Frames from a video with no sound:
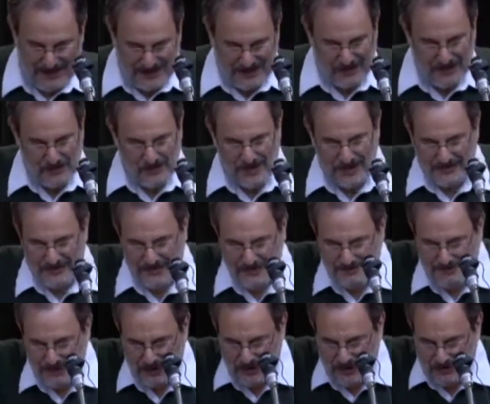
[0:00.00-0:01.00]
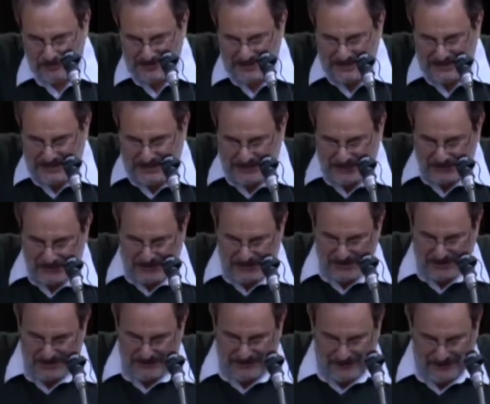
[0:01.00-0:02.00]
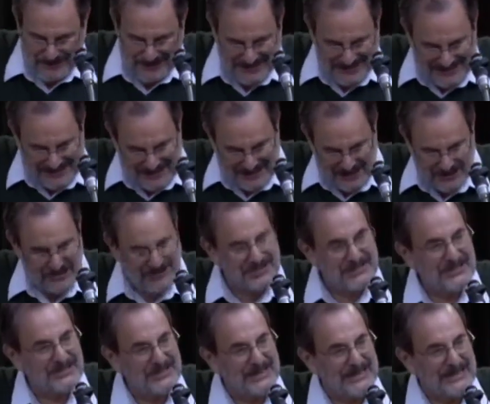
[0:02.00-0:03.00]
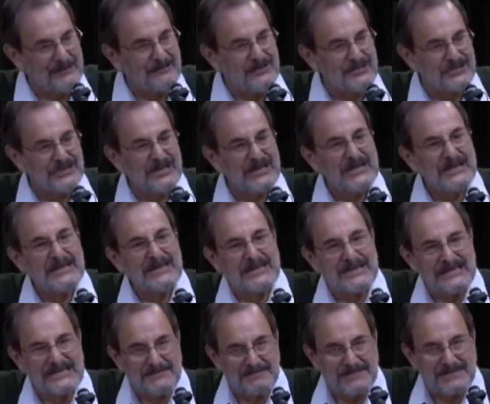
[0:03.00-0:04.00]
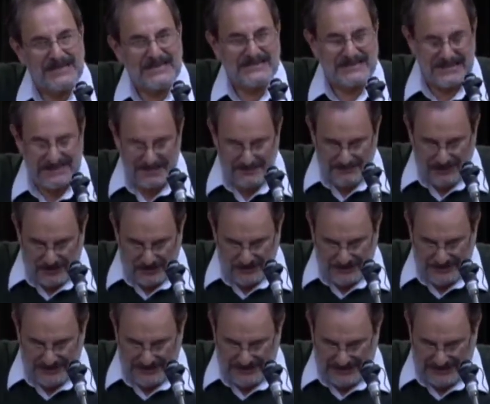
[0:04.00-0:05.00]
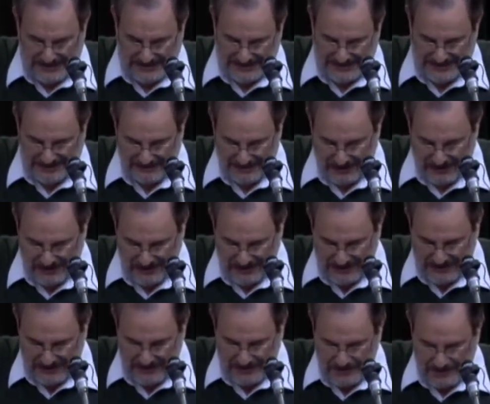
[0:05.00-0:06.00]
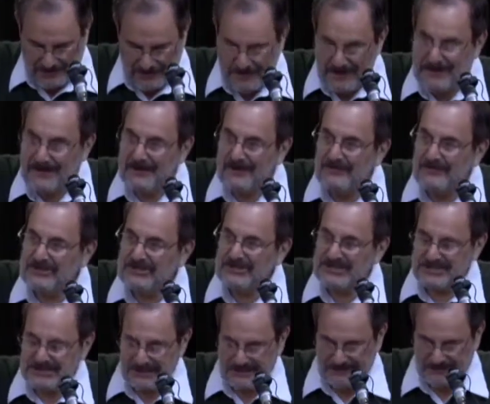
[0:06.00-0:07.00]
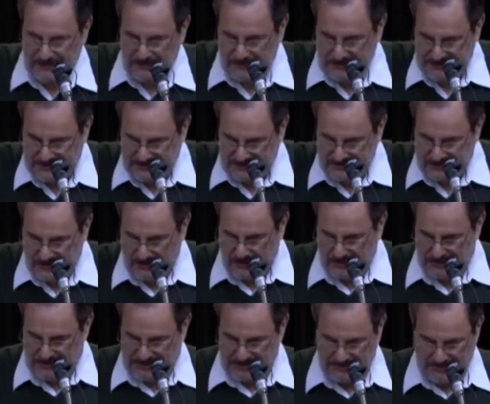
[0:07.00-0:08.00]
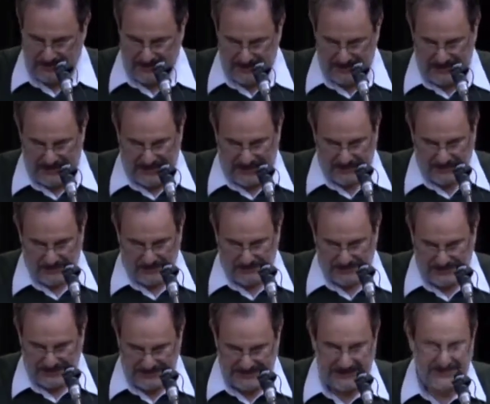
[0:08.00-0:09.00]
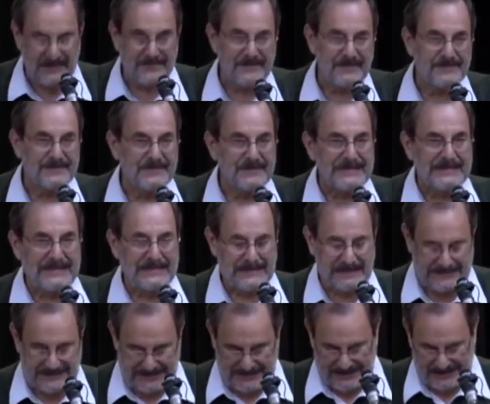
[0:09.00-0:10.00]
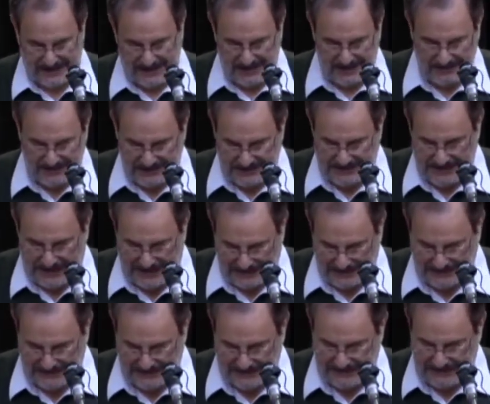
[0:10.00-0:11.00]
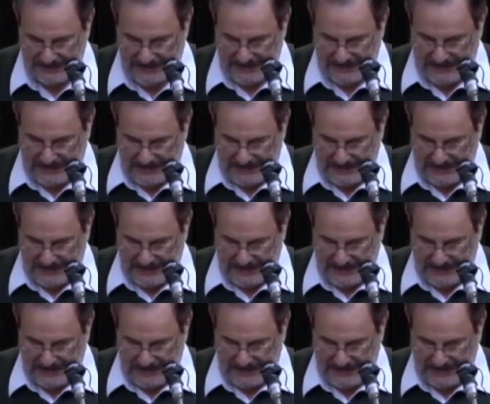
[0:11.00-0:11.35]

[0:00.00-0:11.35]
Another one of her poems that I treasure for its attention to language is Blessing the Boats at St. Mary's, which is influenced, of course, by the annual blessing of the fleet at St. Clement's Island,